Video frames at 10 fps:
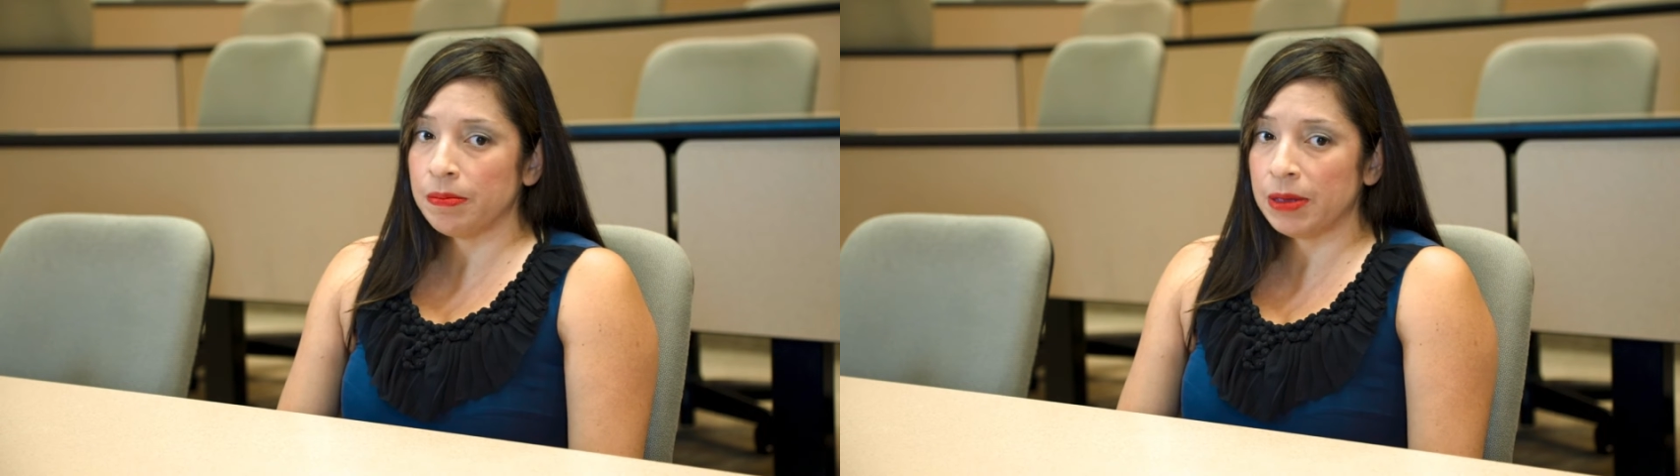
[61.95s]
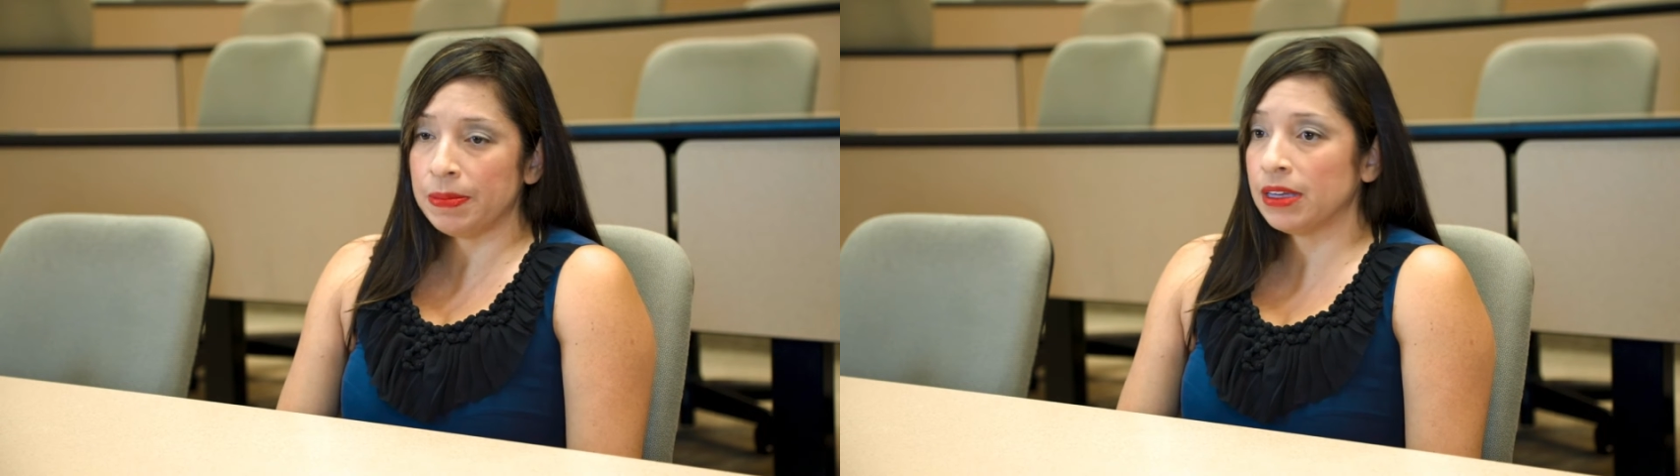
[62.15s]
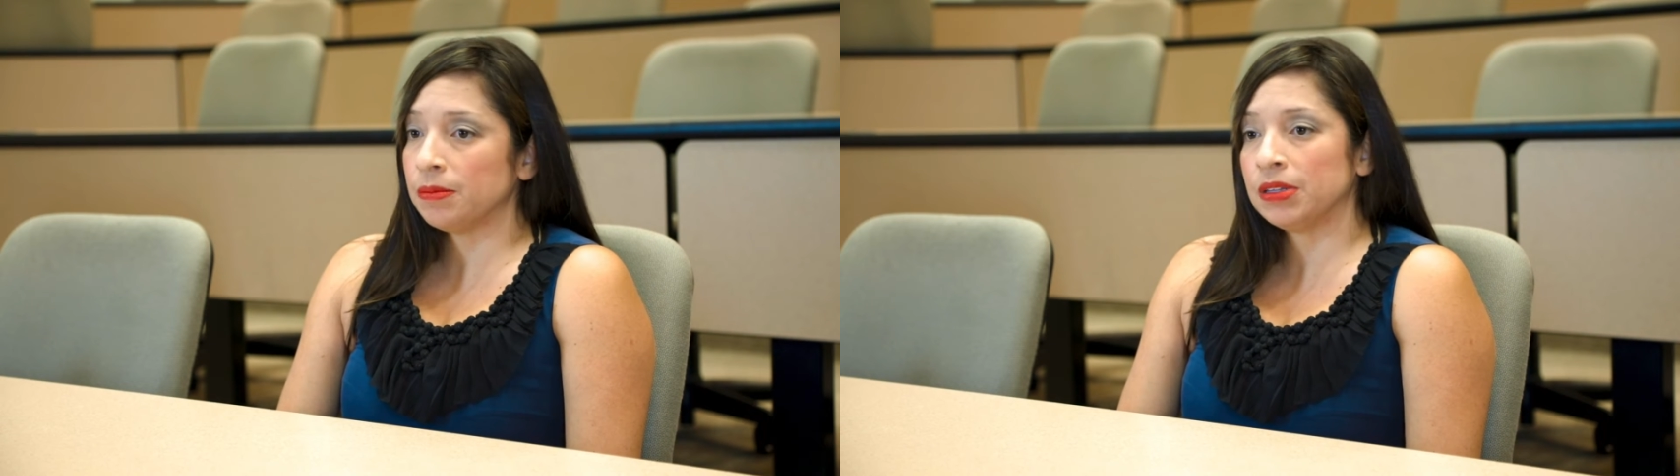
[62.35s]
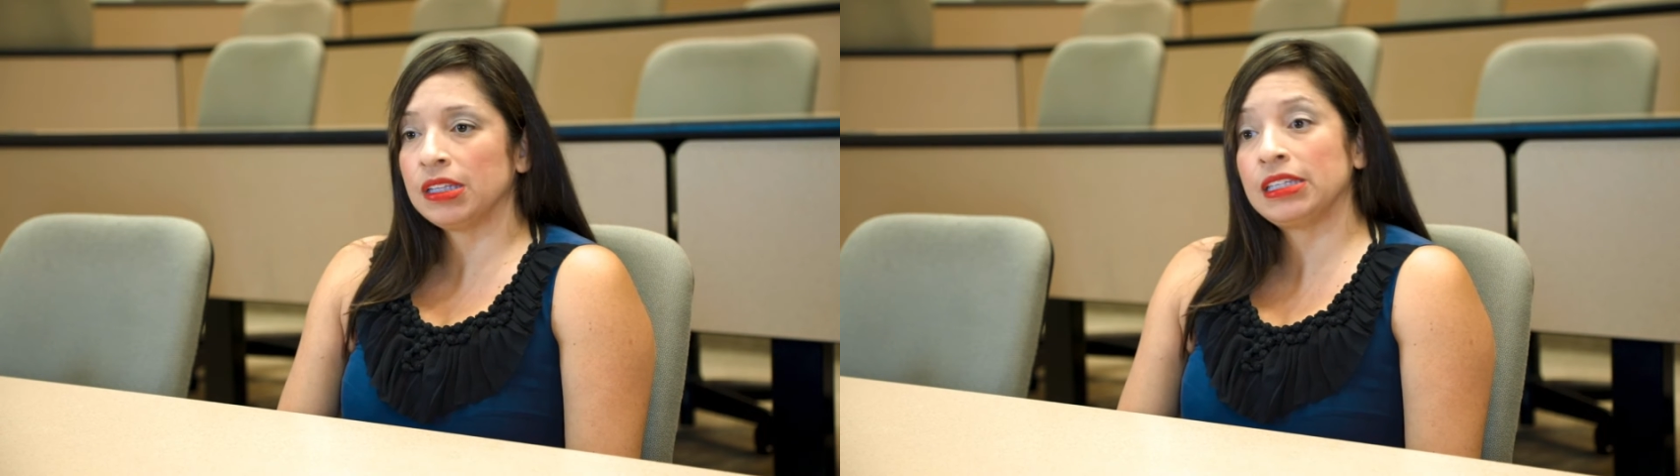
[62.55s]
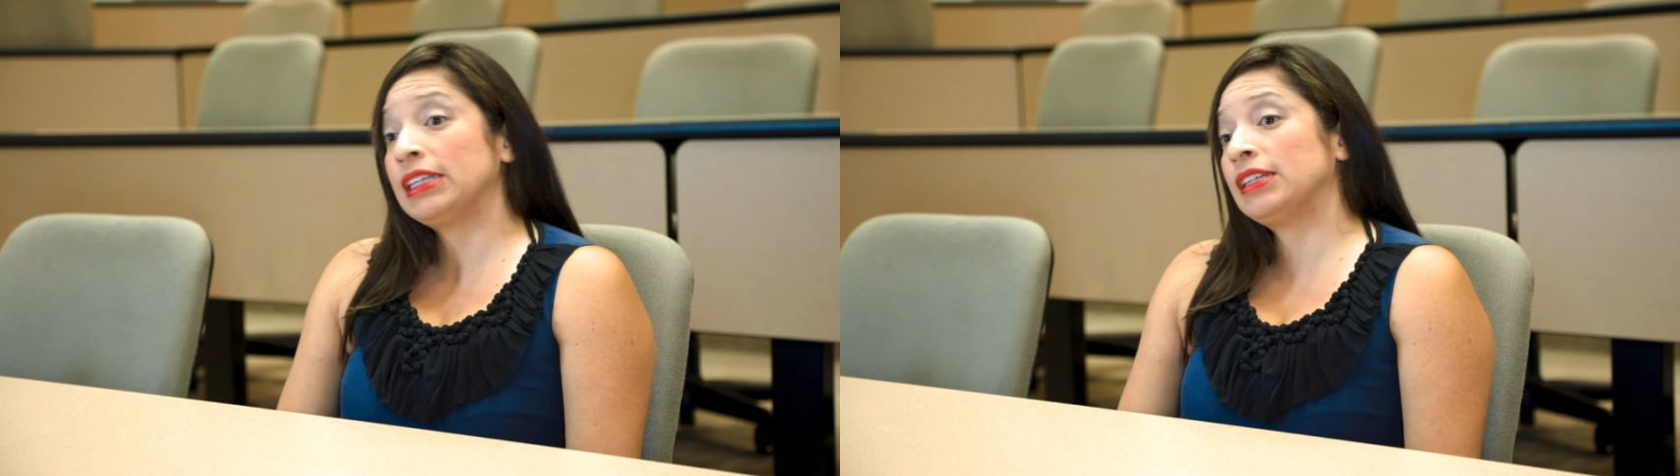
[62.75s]
might be
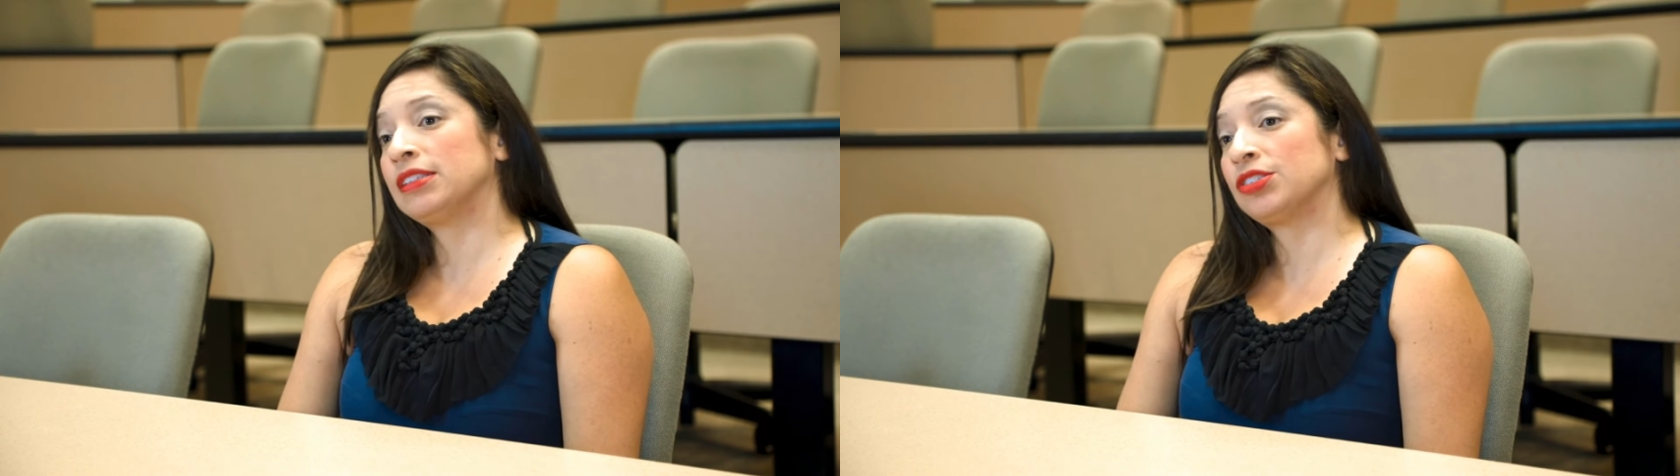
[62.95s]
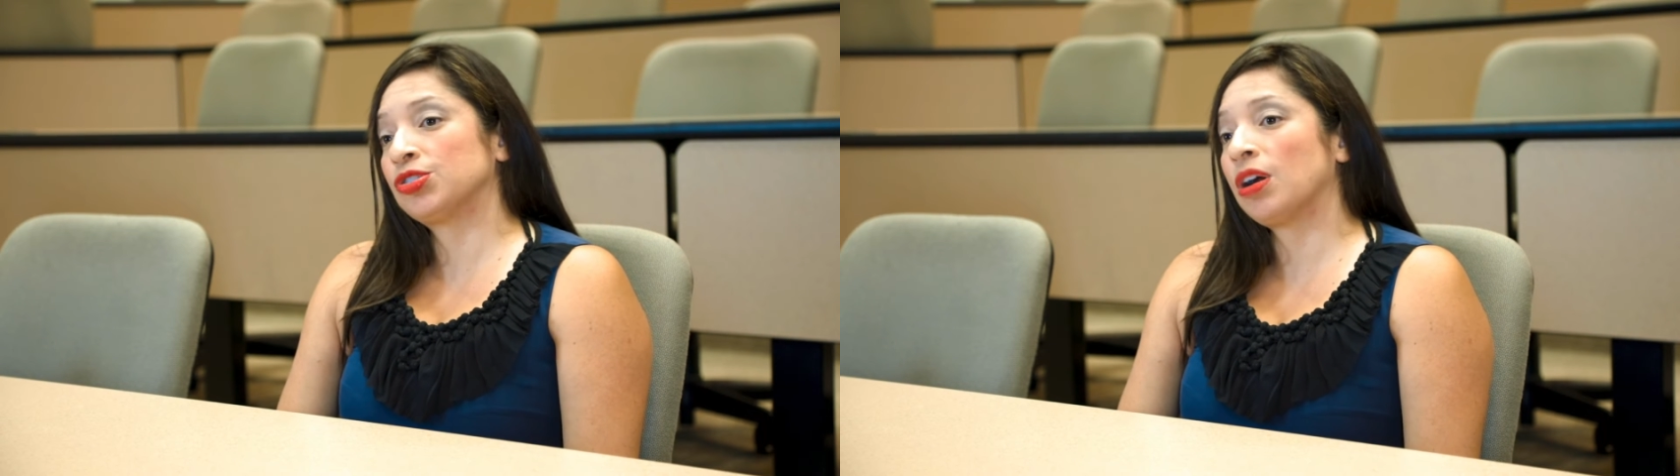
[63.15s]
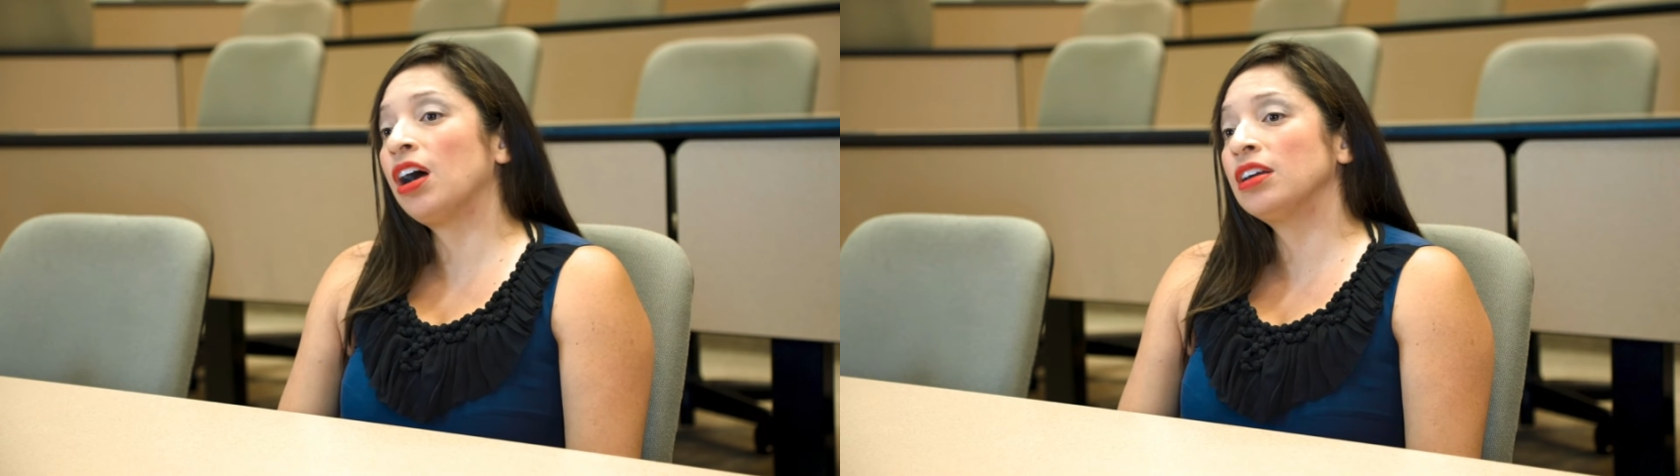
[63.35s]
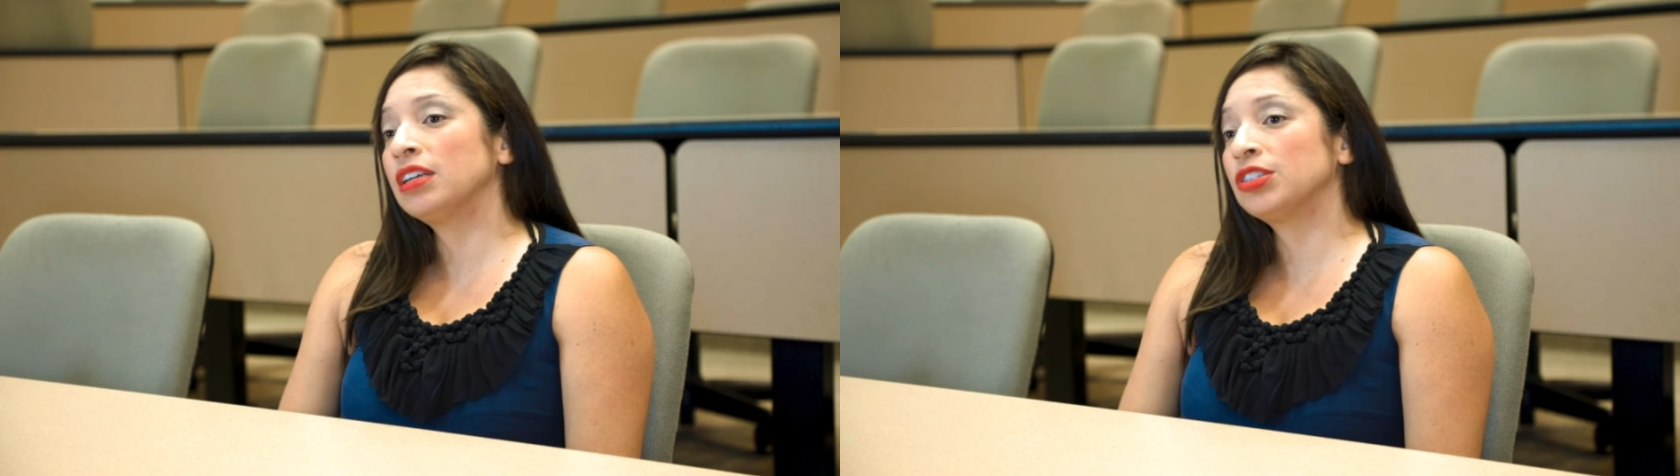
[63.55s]
completely distraught